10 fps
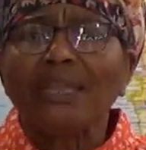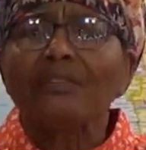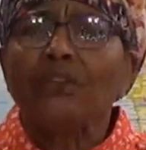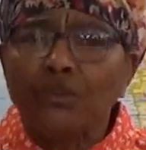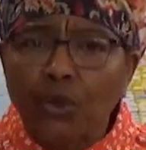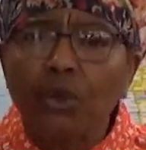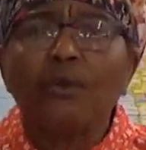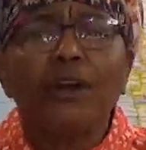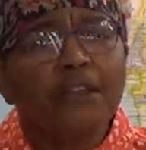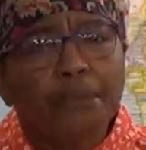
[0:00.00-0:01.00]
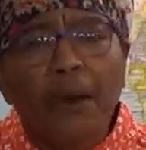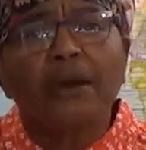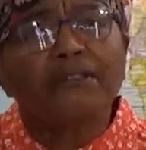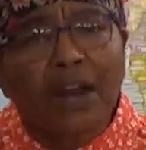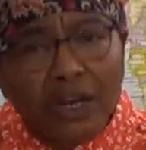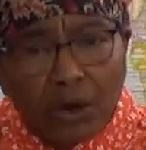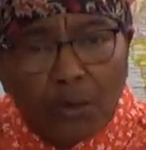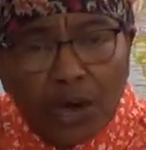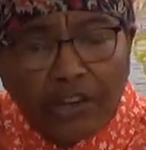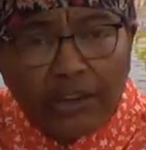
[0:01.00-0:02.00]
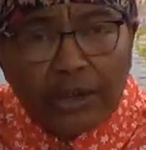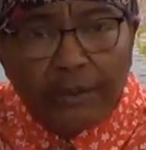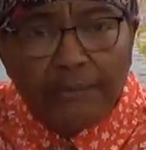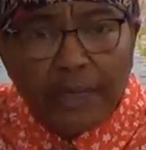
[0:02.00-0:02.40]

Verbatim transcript: the Torah is part of our curriculum.